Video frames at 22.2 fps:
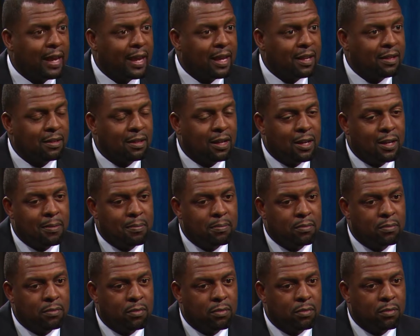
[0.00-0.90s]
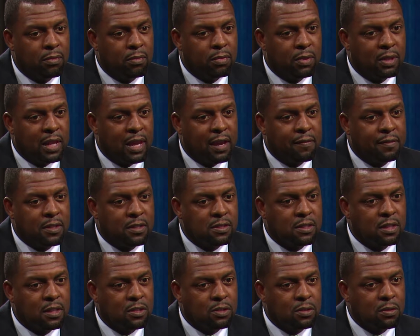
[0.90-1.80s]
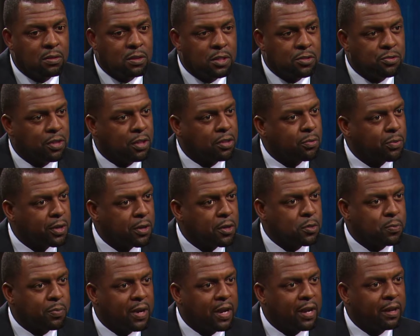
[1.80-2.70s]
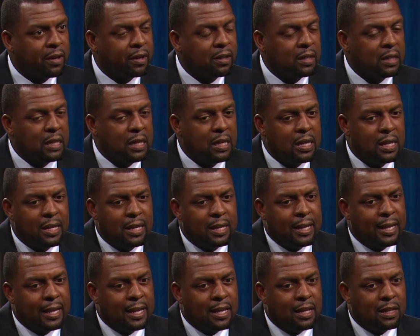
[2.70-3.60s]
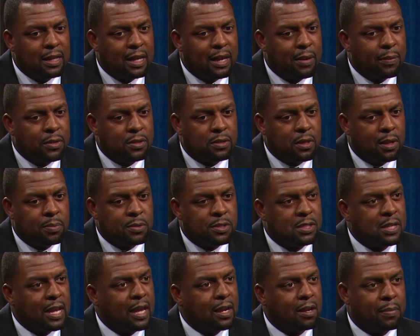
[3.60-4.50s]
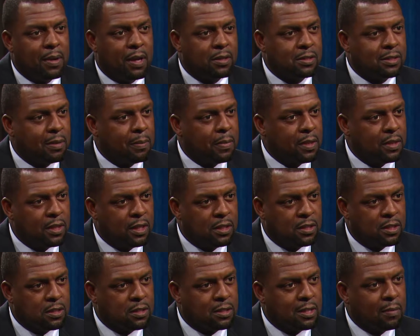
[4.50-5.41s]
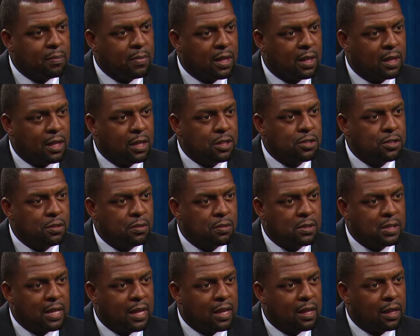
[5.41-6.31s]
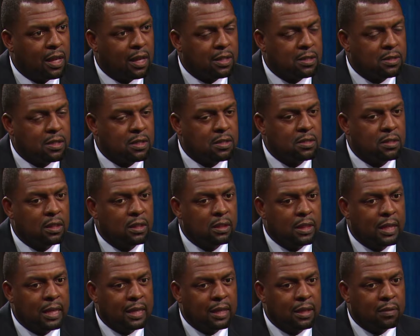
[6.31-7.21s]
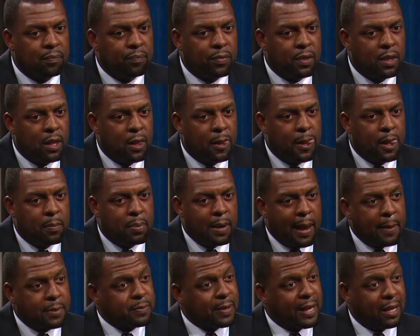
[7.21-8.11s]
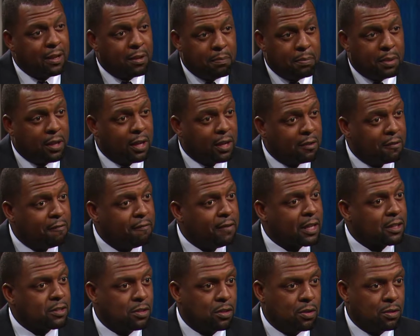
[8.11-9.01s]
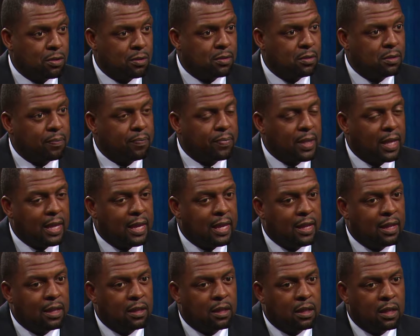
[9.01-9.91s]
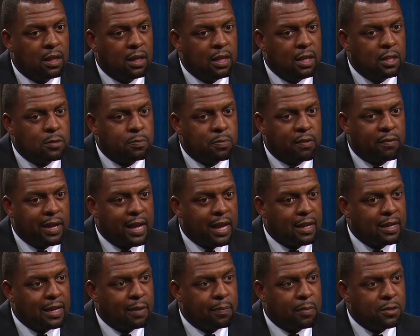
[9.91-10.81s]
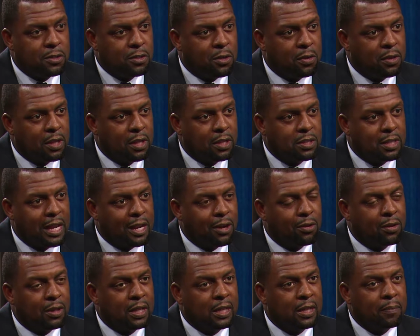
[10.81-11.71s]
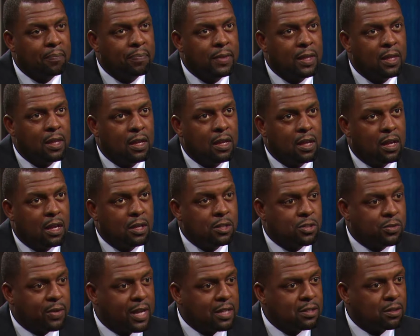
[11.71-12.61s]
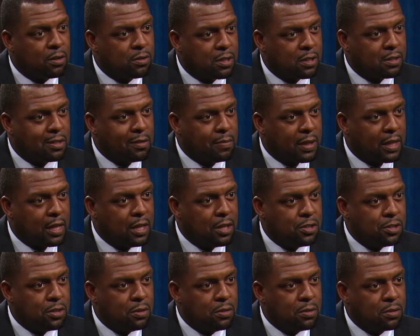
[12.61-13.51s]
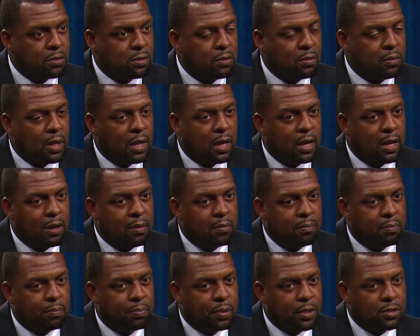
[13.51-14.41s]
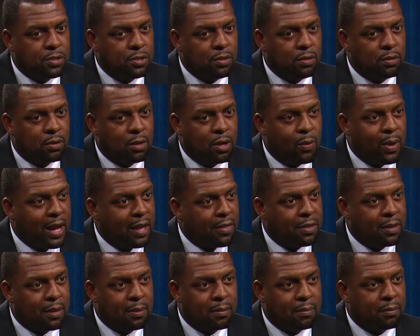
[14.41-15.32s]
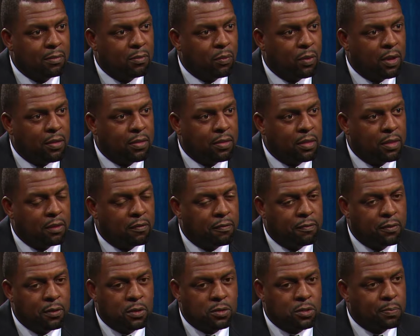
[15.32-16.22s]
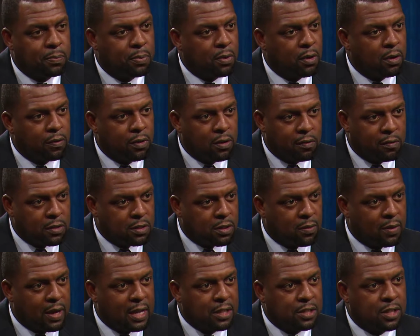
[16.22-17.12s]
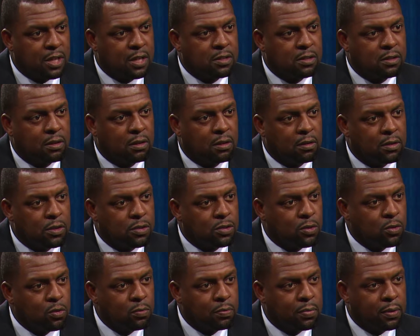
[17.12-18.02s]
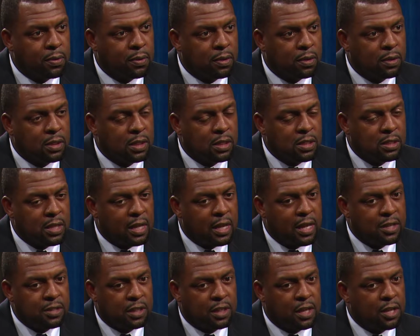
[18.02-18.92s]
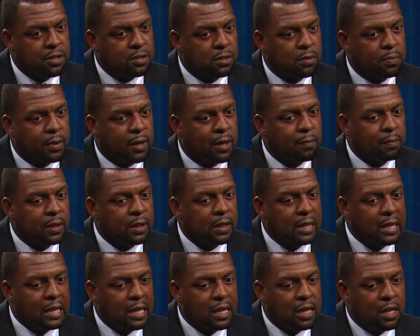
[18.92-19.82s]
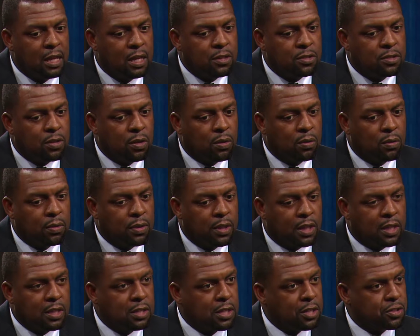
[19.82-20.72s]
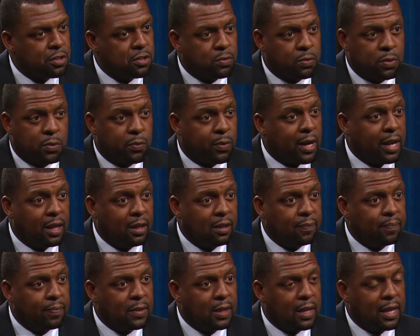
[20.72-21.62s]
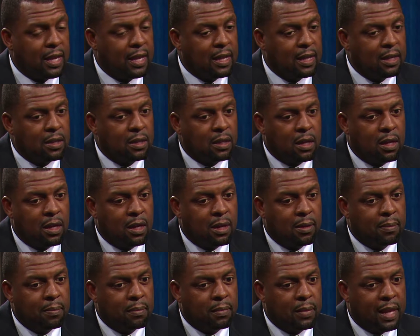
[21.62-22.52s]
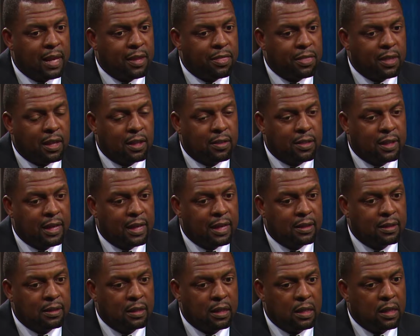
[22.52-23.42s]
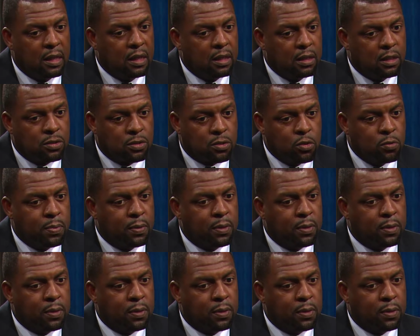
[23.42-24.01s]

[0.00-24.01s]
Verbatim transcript: had um, left the city school district three years prior, and I was upset about some of the systemic issues that existed and perhaps my inability to fix those. And East provided an opportunity to not only address those systemic issues, um, but to go at them with the full support of the University of Rochester and the school board and the state education department. And so the conditions were right. And um, I think that the school